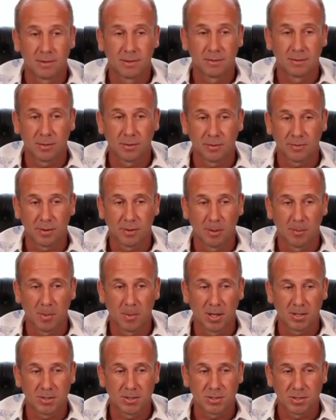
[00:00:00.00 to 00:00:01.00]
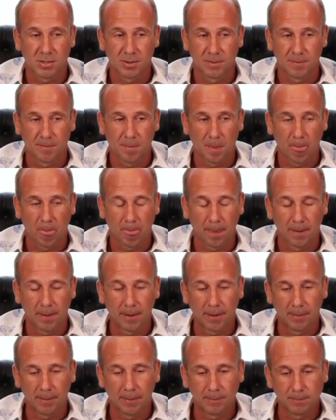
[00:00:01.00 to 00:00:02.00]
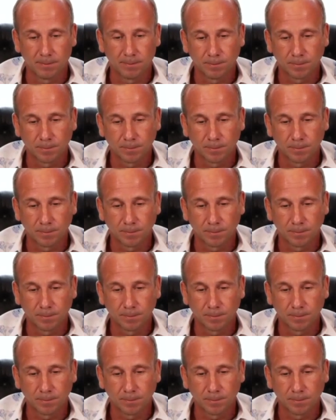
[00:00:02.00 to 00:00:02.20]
not so much. Um,